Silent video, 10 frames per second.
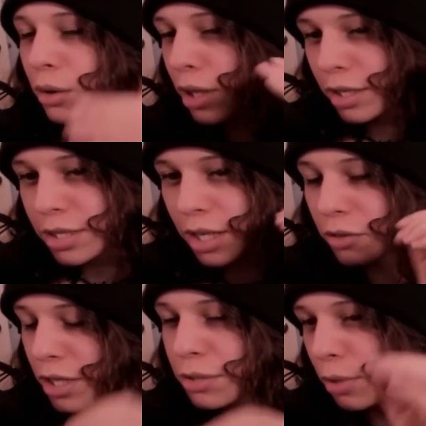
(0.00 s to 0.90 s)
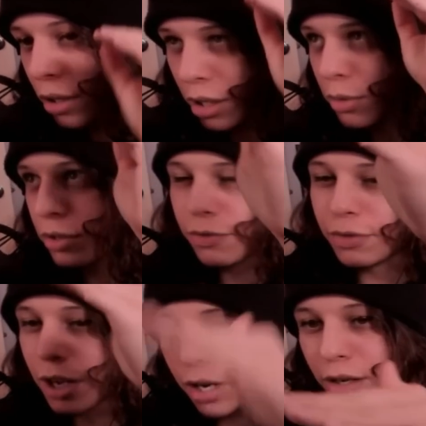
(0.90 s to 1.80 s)
Like, cigarette smoking was
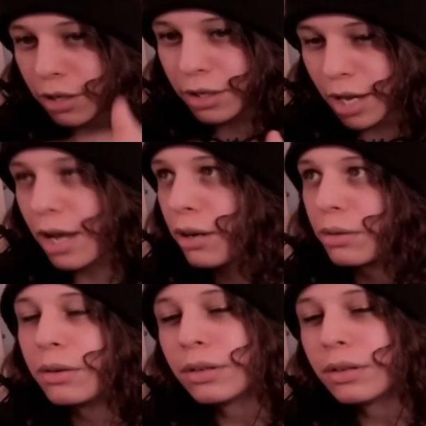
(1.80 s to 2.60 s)
very down.